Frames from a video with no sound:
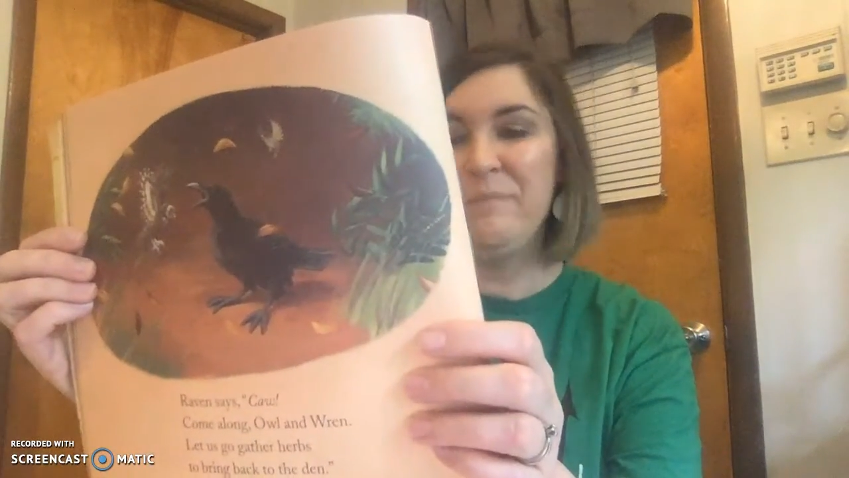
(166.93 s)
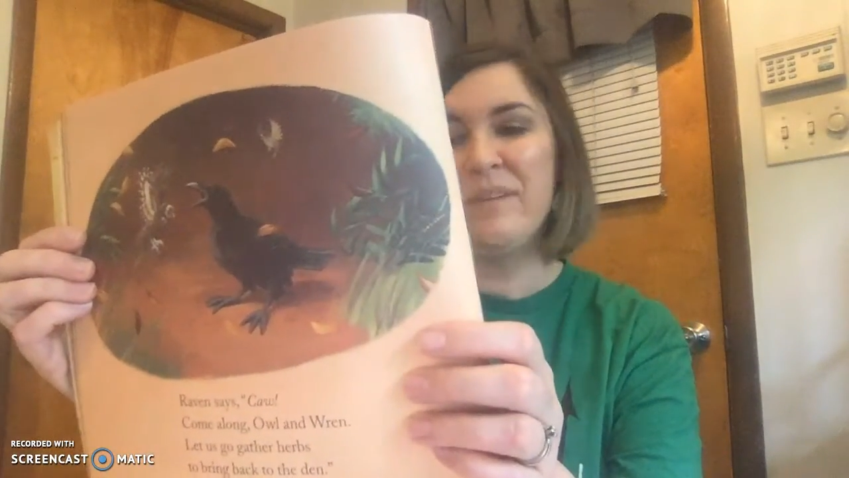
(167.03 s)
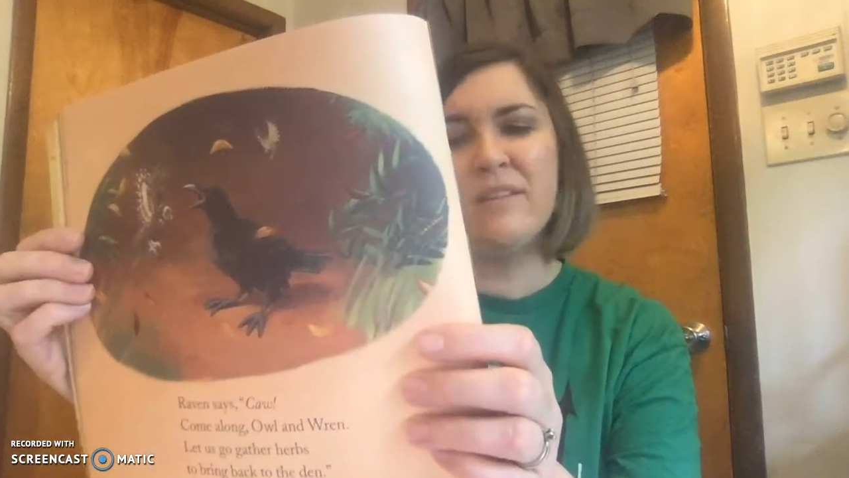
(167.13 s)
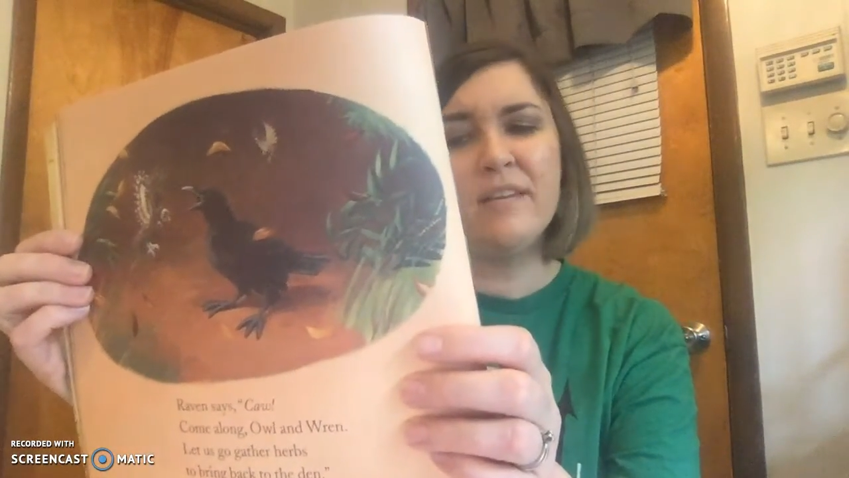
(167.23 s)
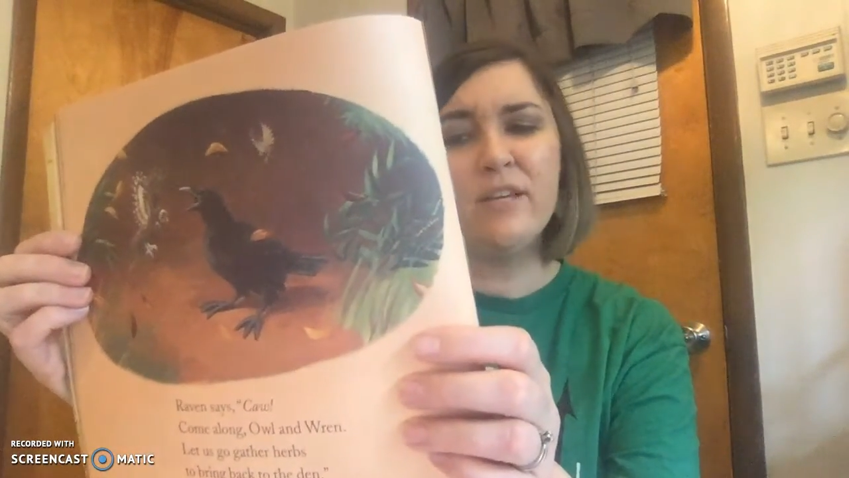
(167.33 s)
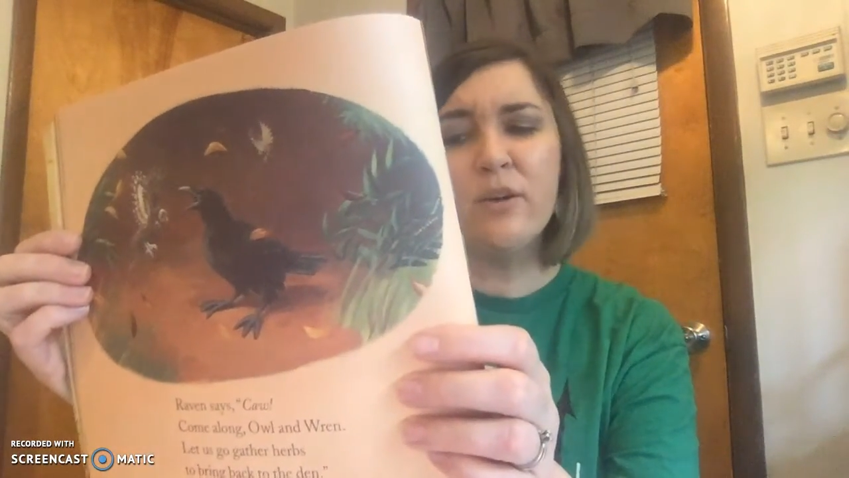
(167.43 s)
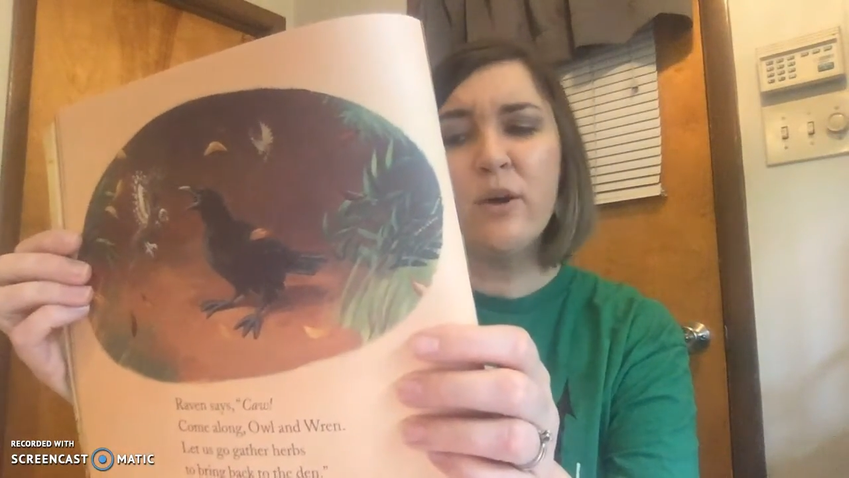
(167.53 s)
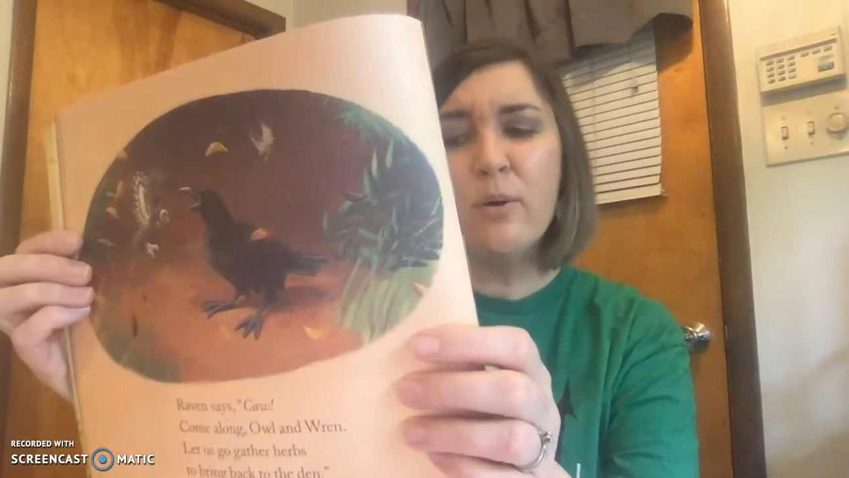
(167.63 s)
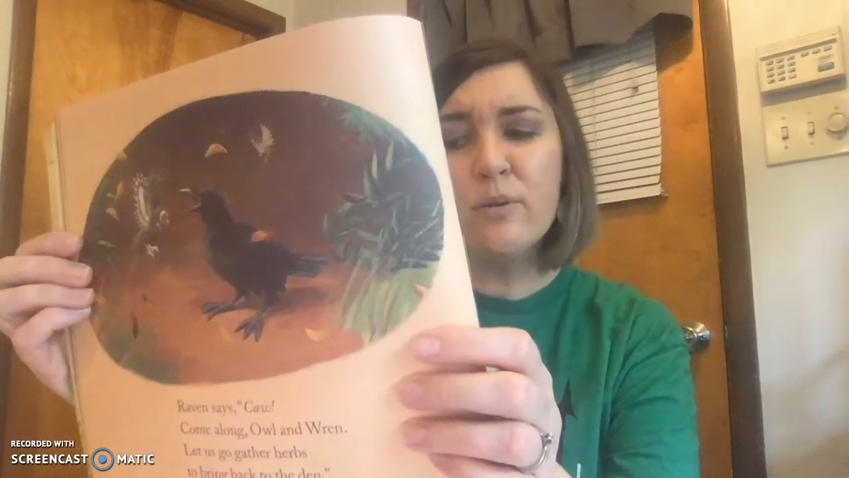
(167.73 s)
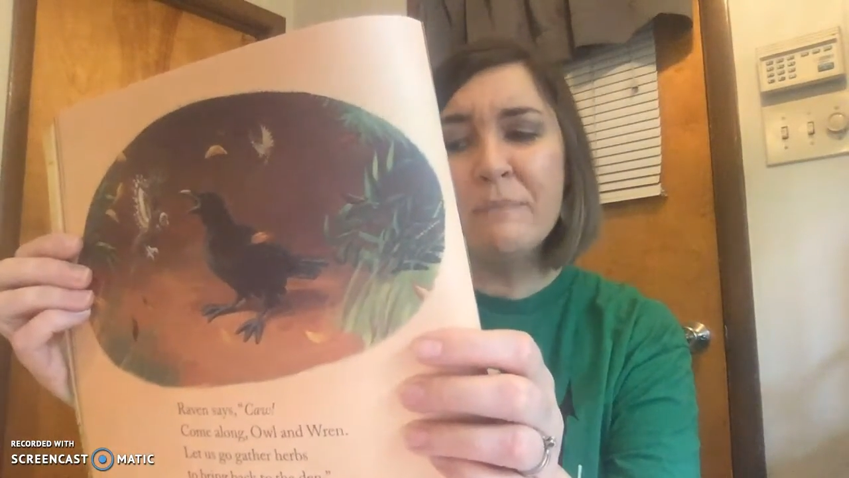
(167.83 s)
They
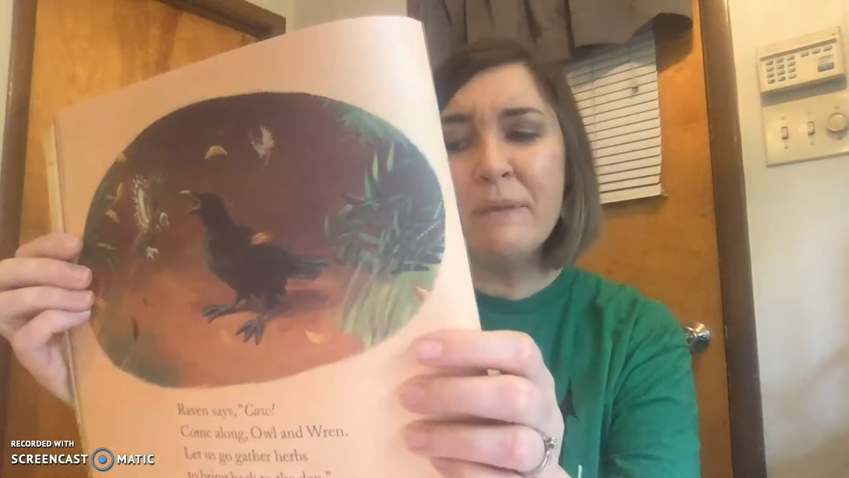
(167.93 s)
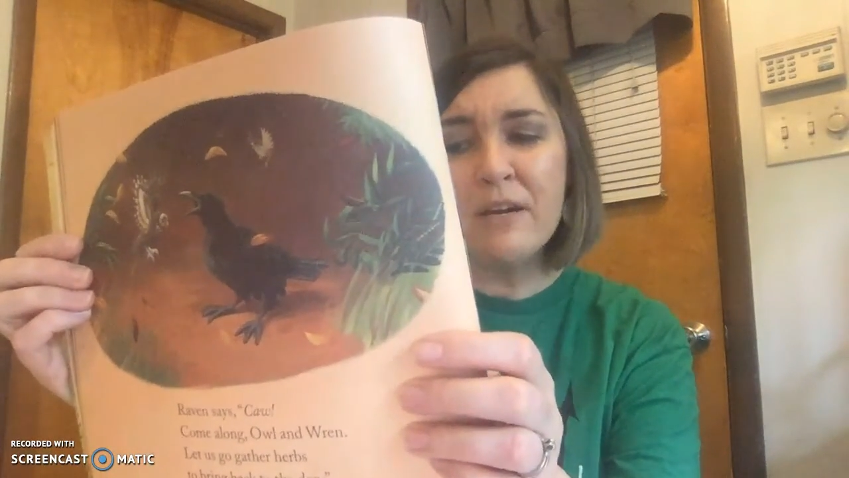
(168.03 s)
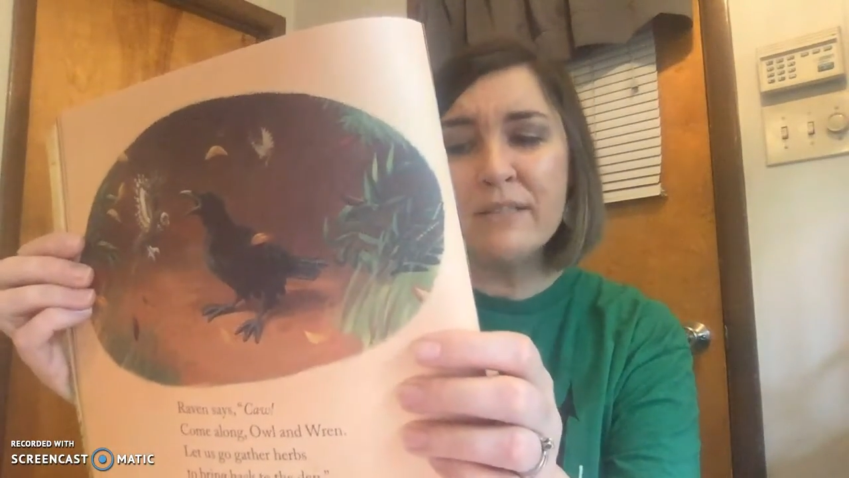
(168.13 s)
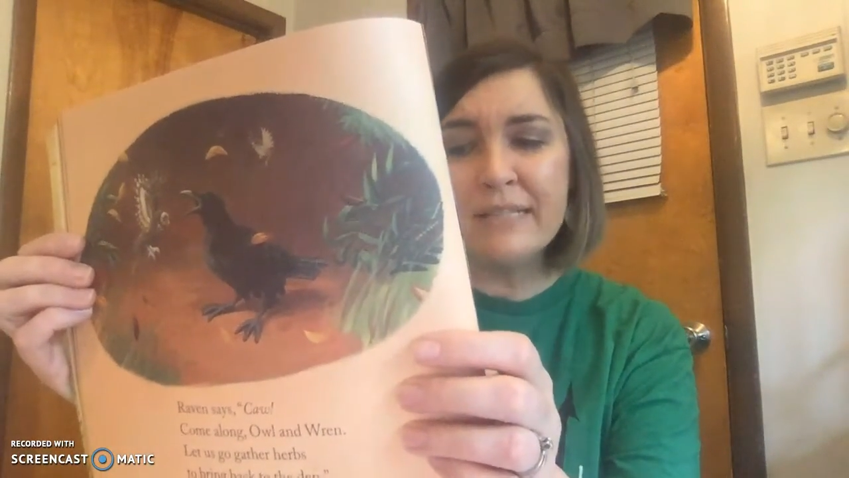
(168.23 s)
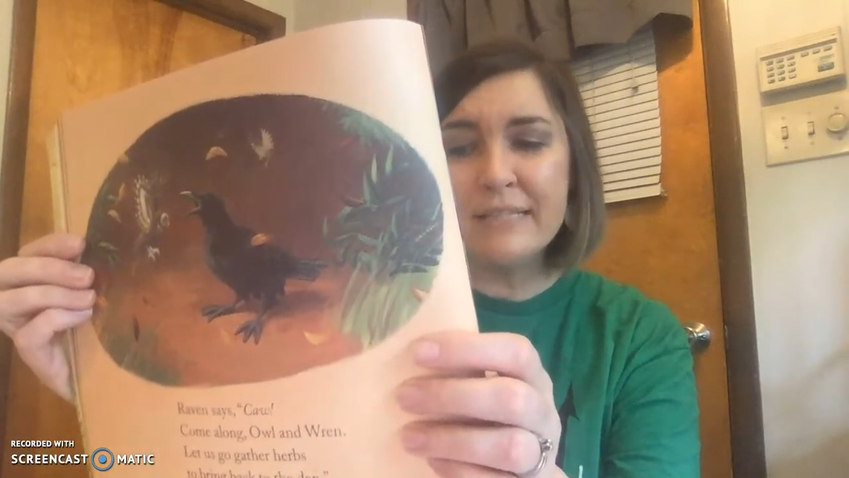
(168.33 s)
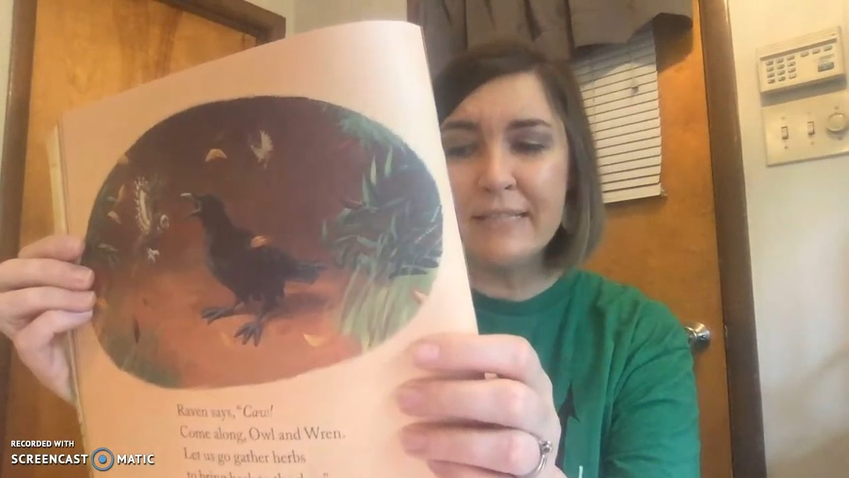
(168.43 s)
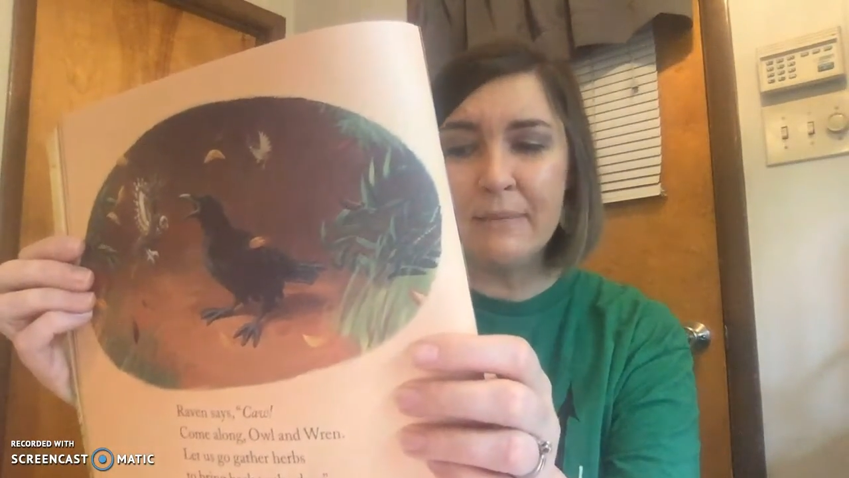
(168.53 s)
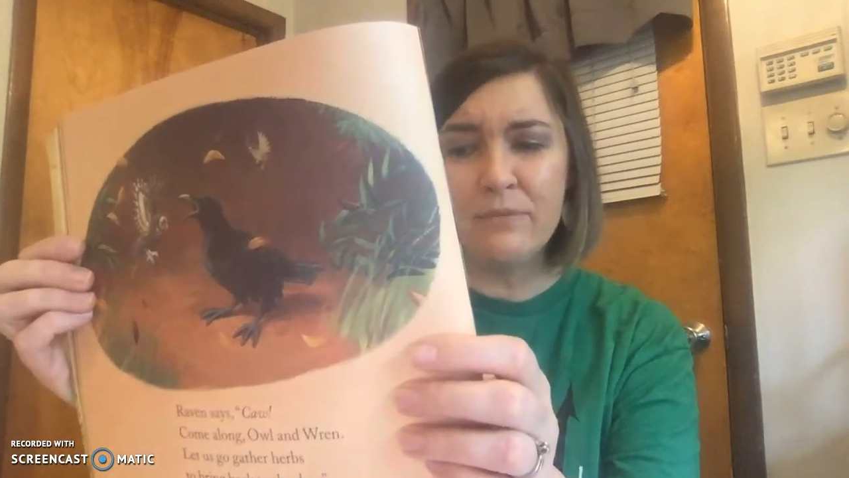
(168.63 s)
coax Bear to sip